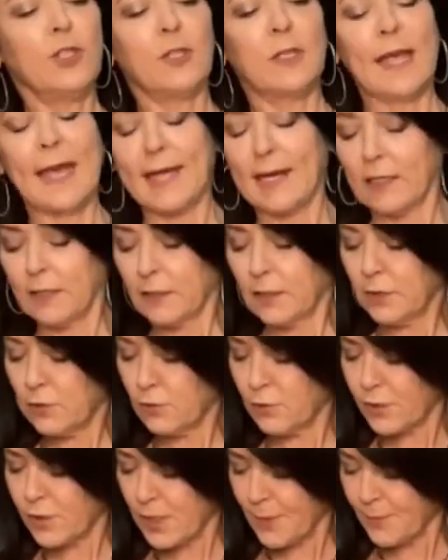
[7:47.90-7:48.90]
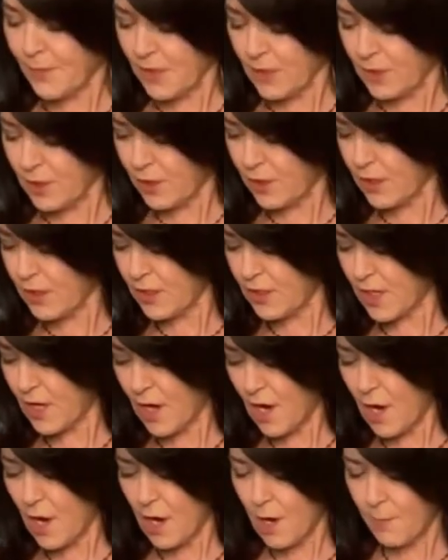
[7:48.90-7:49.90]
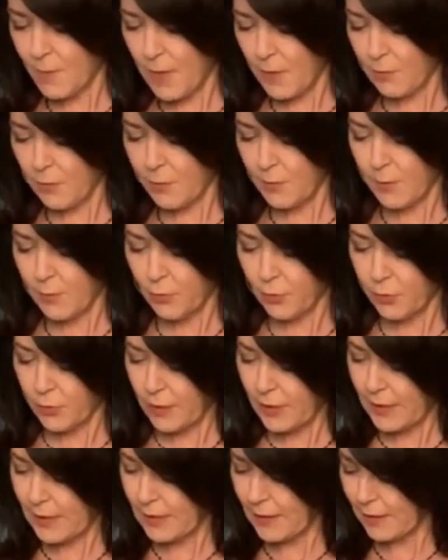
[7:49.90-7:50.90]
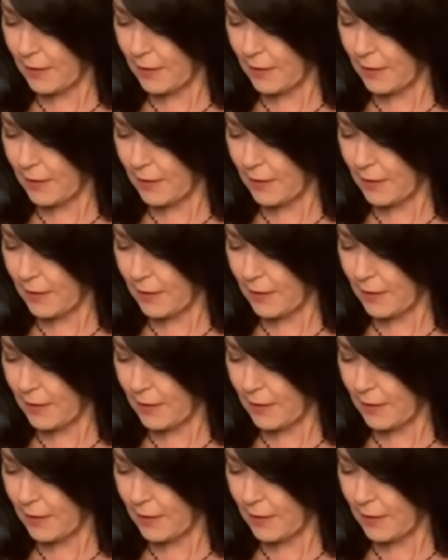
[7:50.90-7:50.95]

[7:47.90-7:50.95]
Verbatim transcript: you could add a little something to the top. That would be pretty,